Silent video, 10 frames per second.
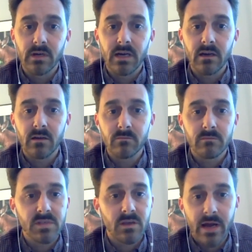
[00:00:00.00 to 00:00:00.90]

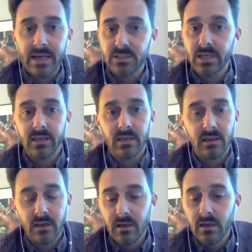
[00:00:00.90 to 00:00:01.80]
So Aceh,
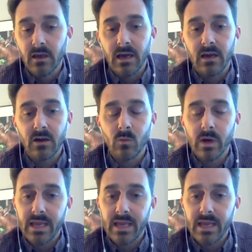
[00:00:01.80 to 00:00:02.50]
Way